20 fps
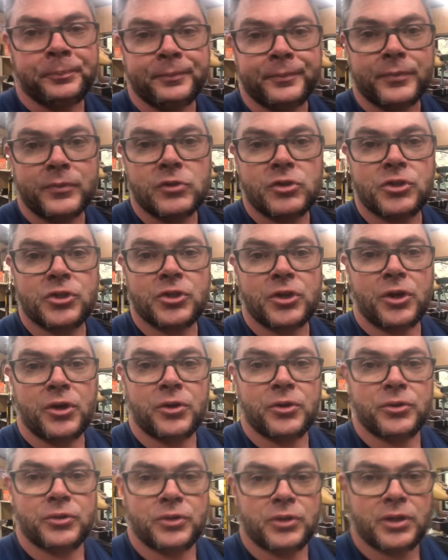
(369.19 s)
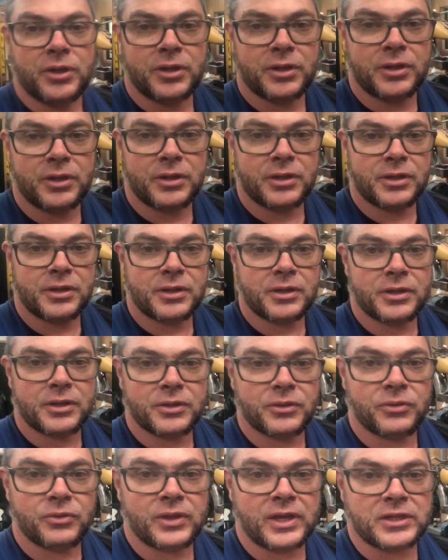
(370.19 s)
So
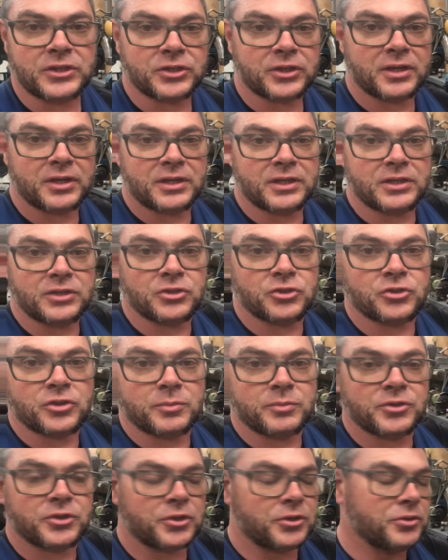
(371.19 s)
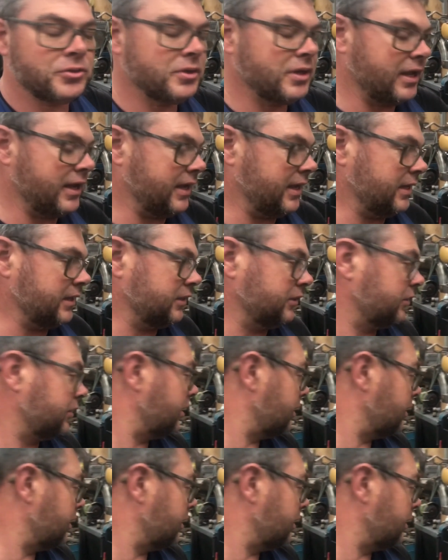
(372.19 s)
that's going to get stripped soon, and